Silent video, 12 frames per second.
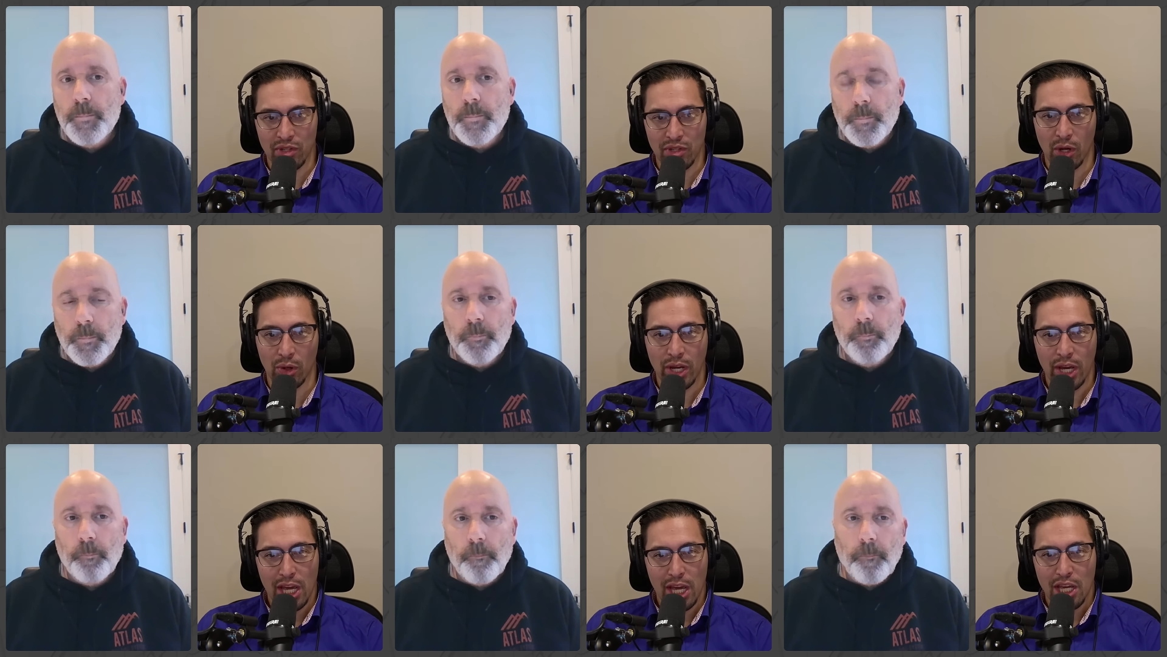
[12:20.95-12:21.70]
Speaker 1: So
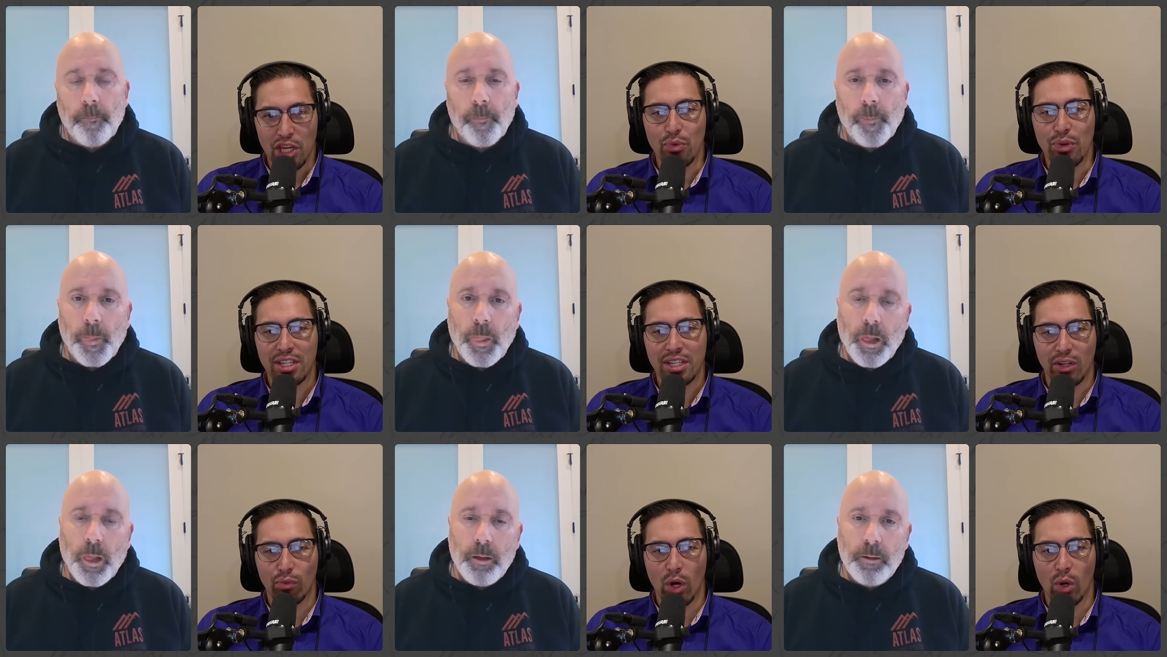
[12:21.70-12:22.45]
you
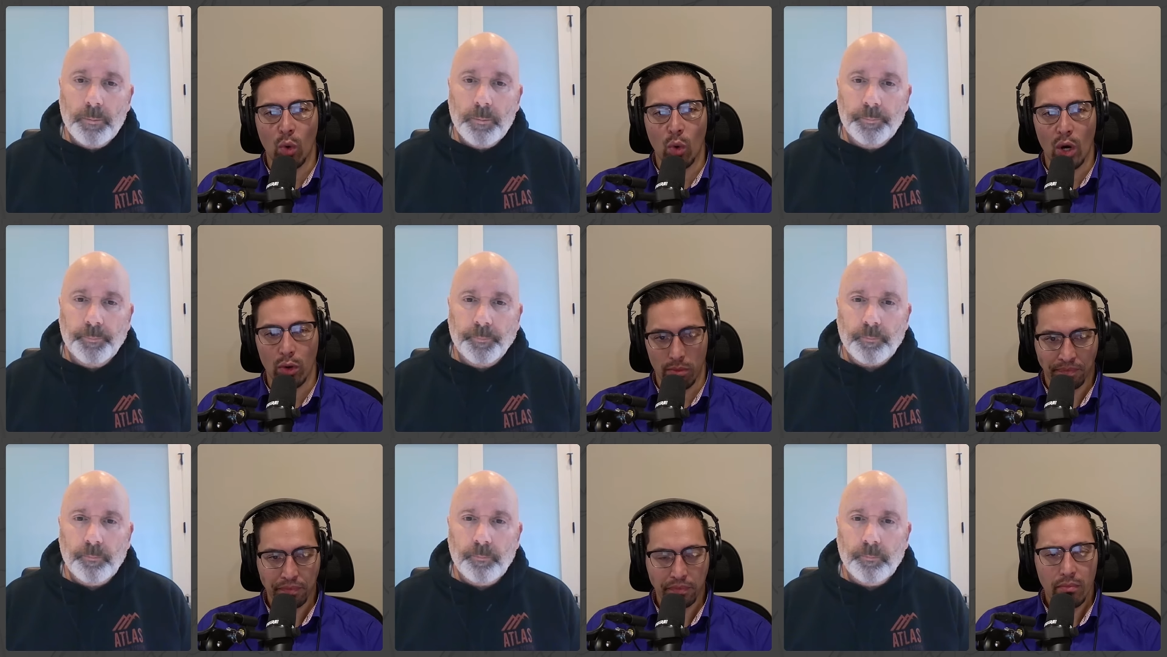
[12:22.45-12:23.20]
recently wrote, "quote
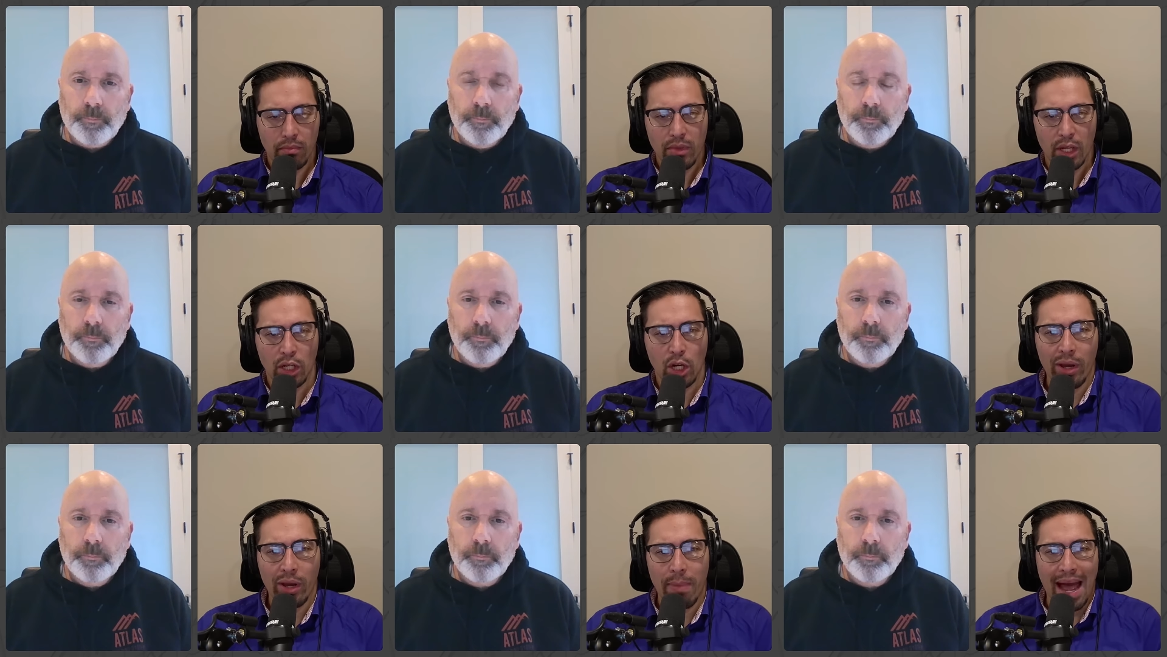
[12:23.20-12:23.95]

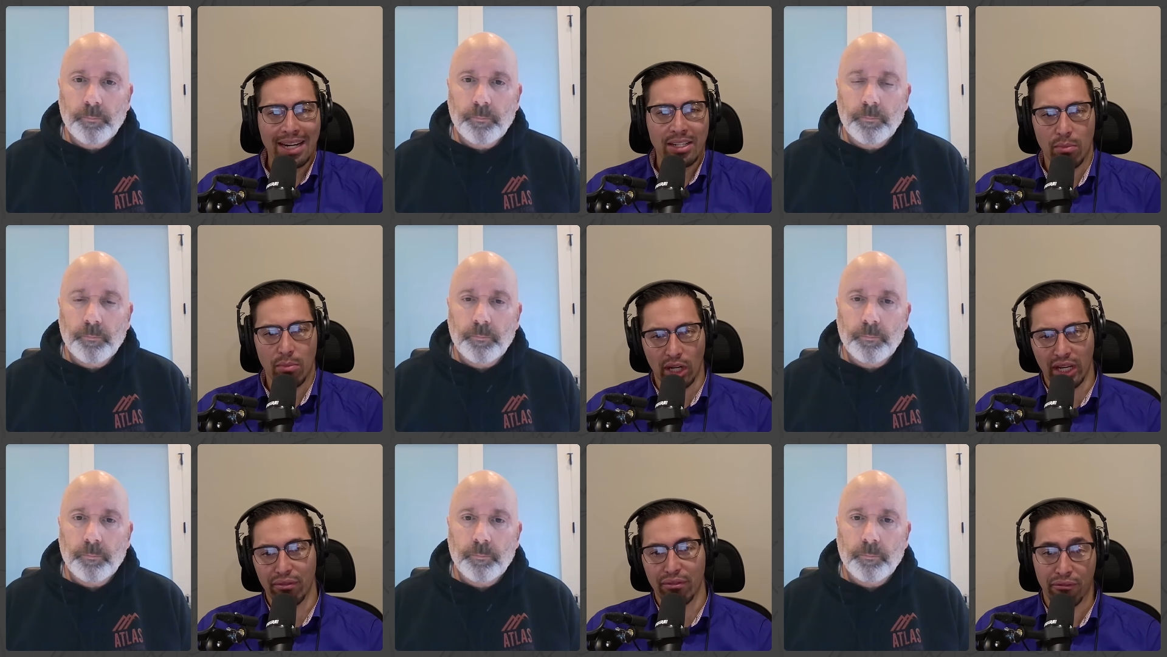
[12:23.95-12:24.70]
Going back to the
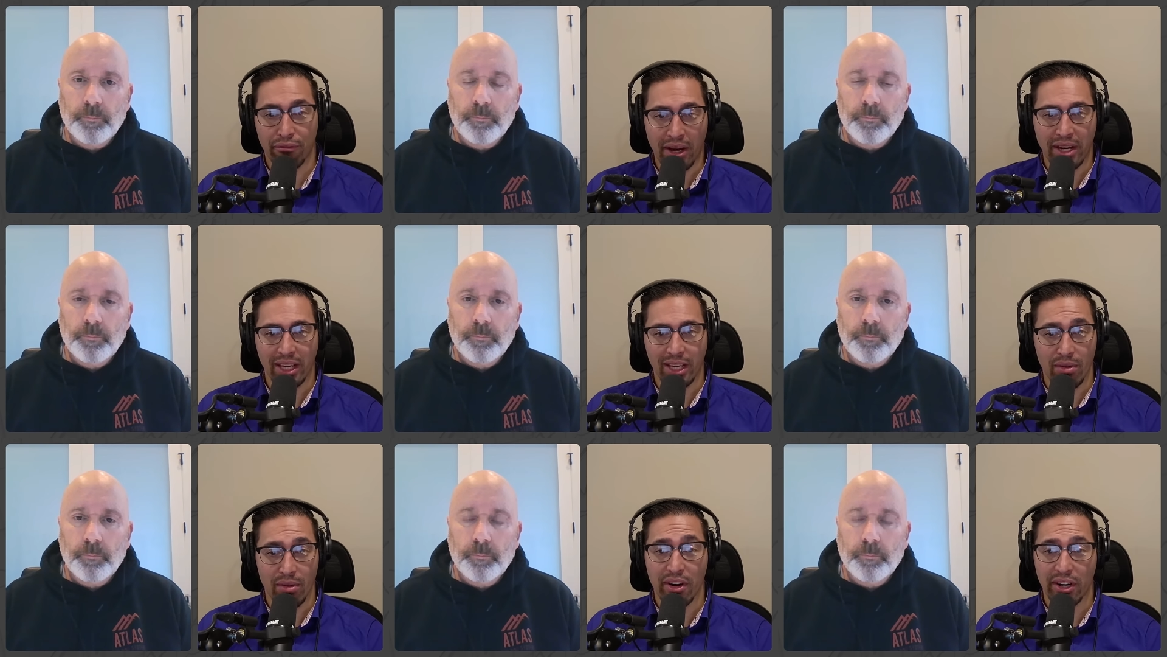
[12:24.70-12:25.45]
market for funding
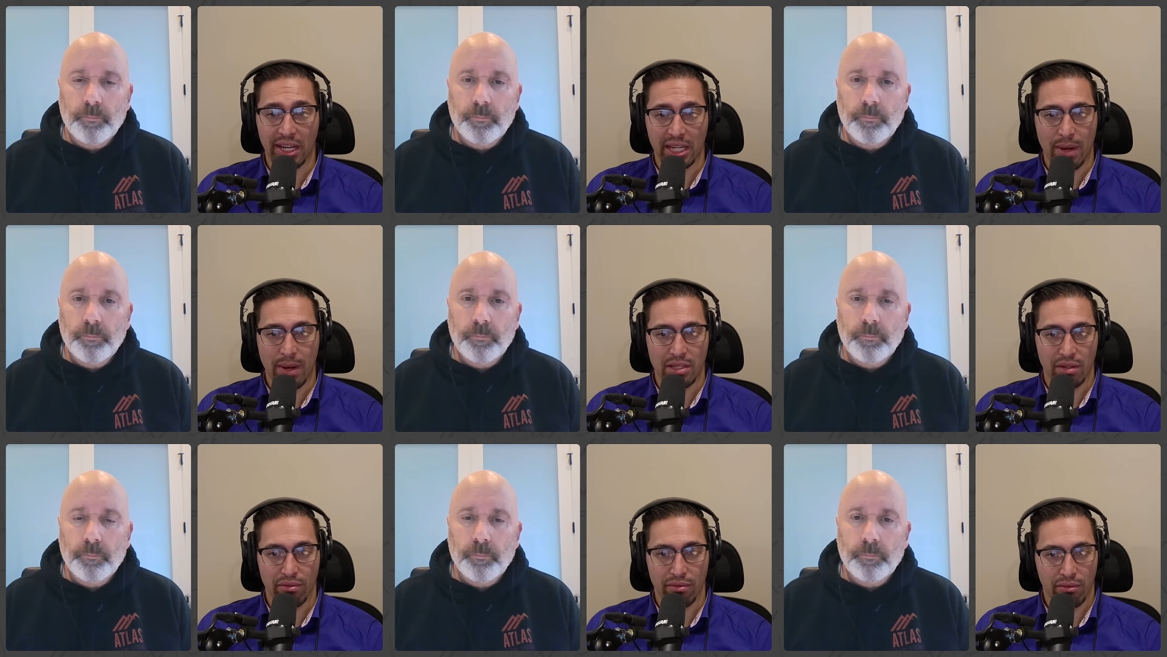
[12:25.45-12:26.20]
can be very
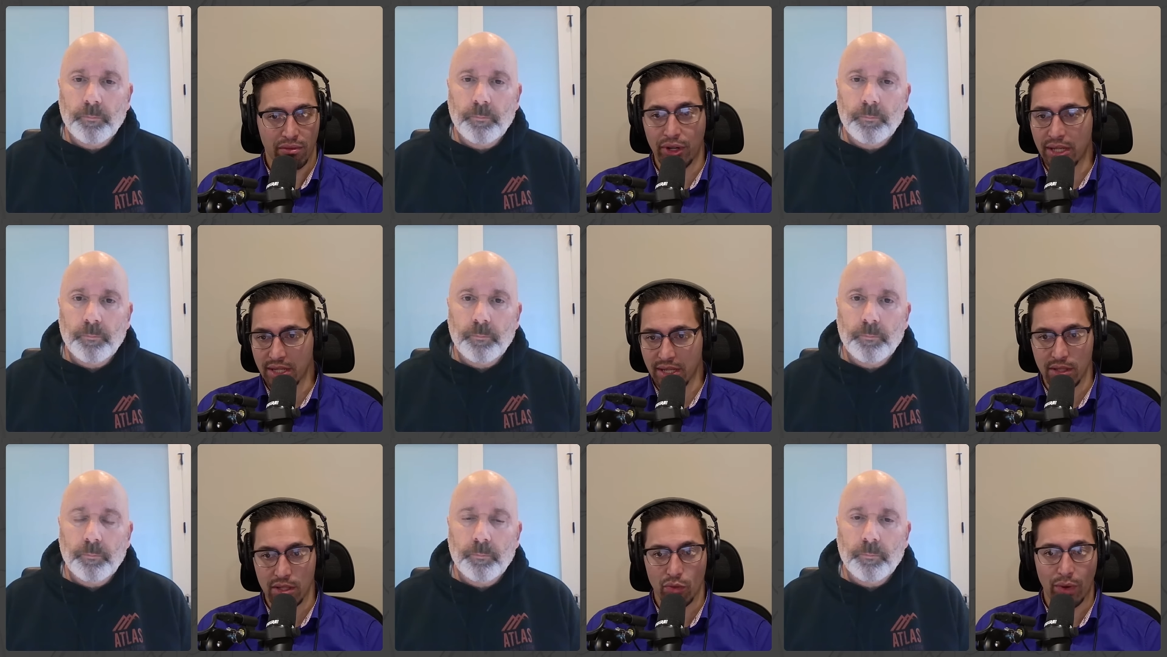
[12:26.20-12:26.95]
expensive. For
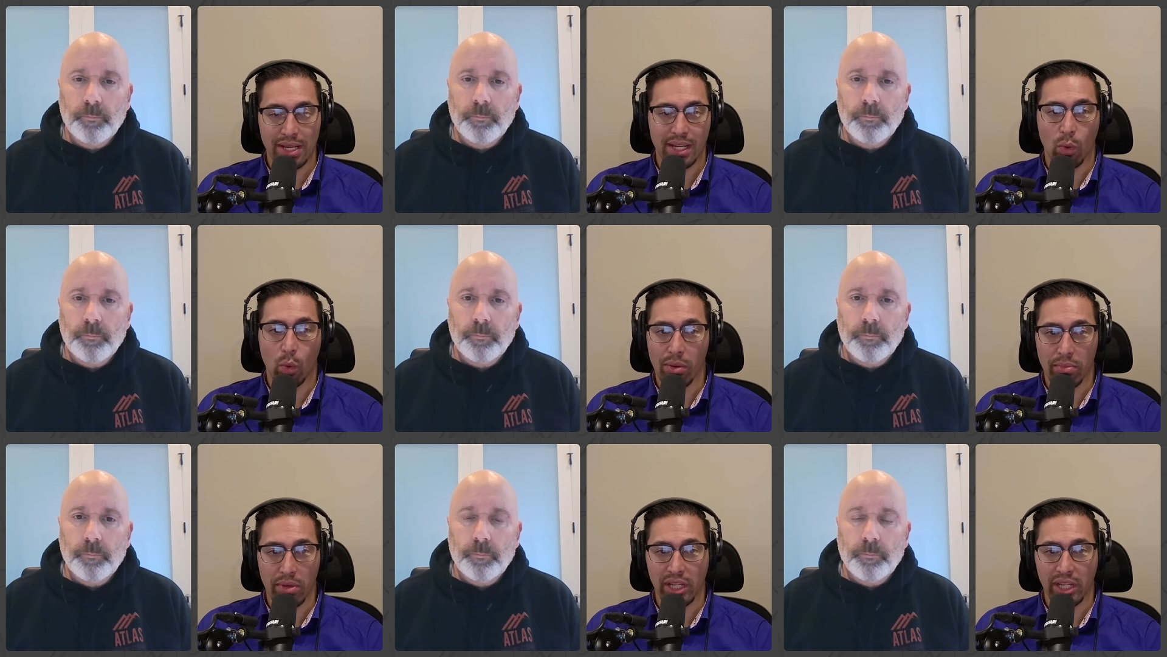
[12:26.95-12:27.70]
instance, raising
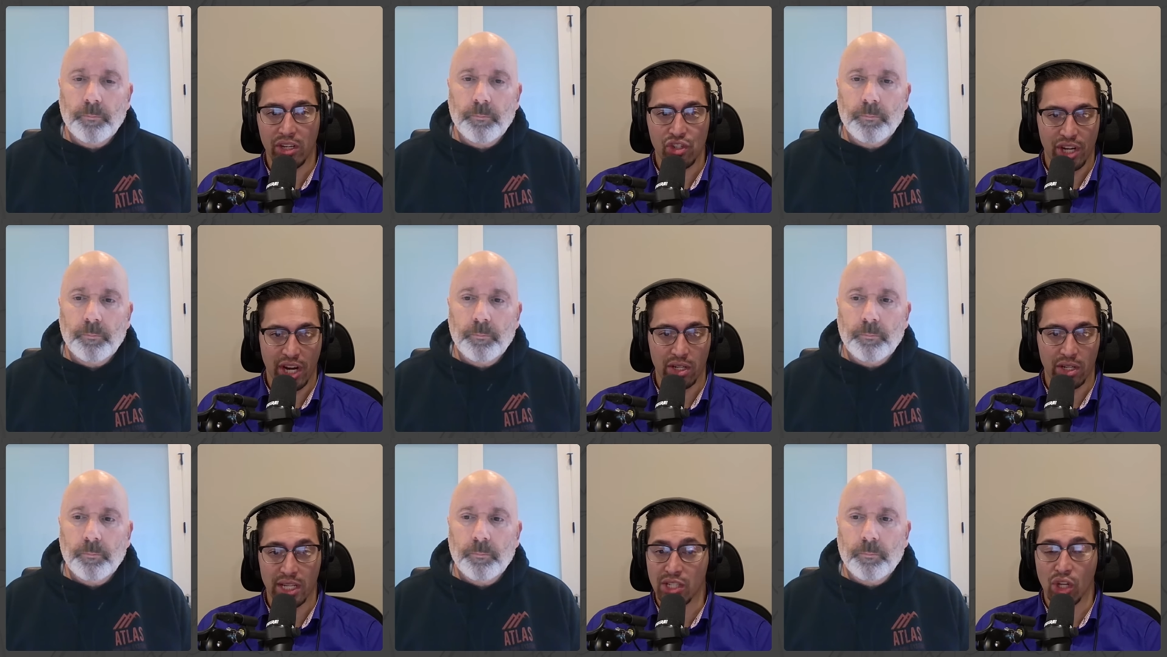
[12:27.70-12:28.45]
one million in
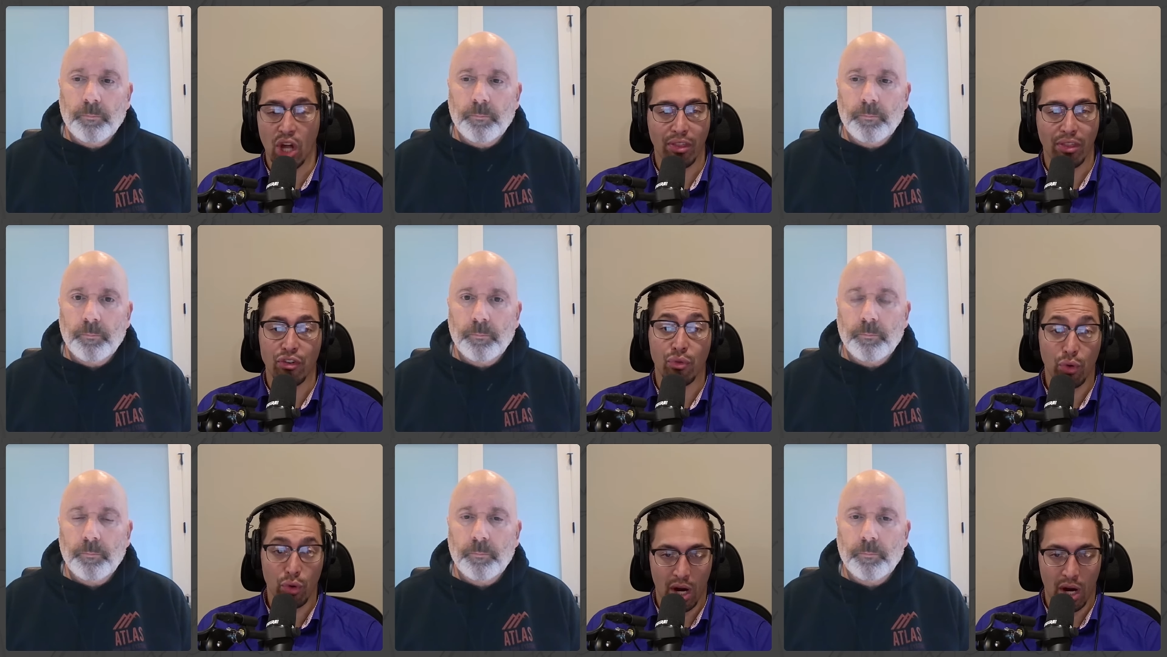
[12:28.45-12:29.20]
shares is not the
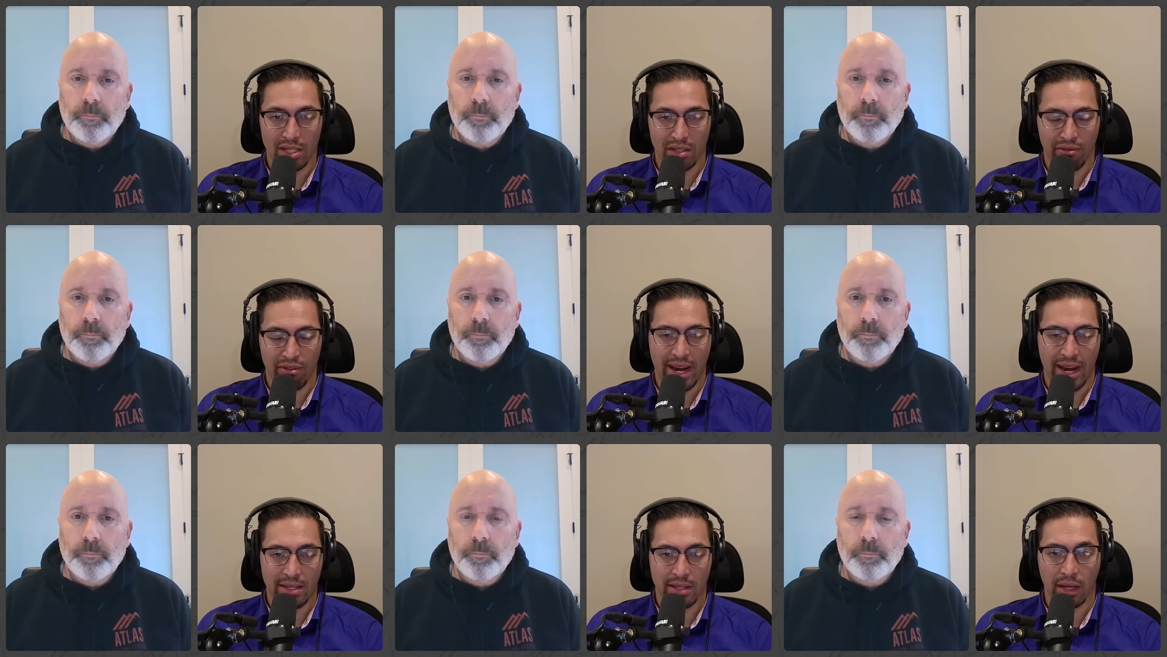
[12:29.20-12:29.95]
true cost of
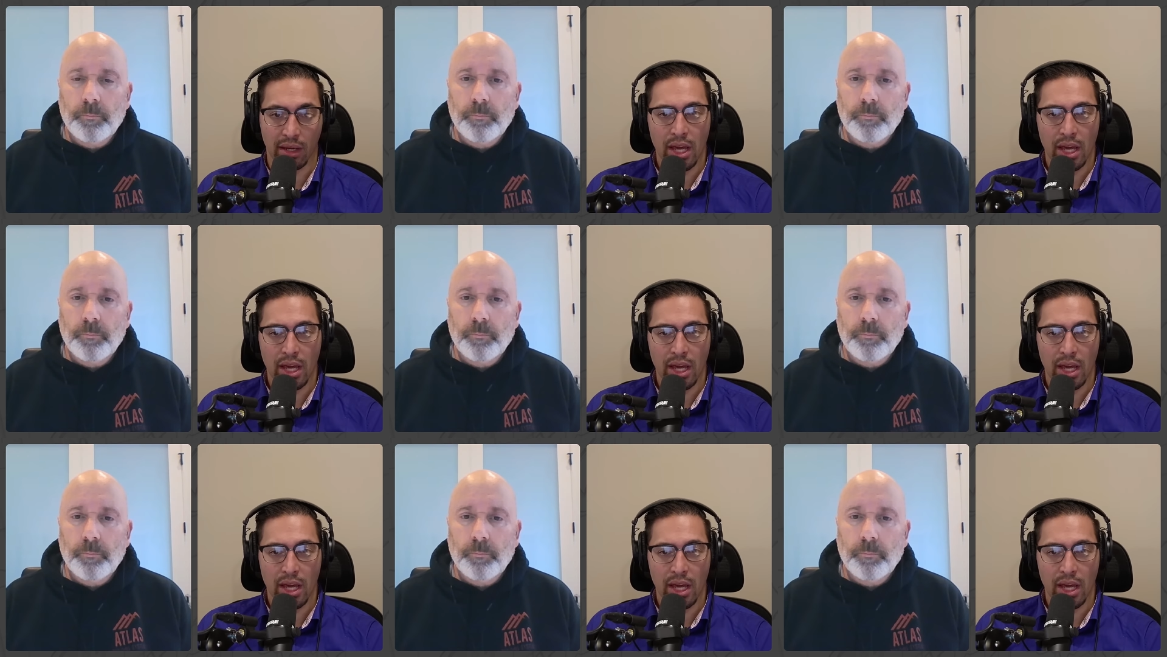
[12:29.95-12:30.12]
financing.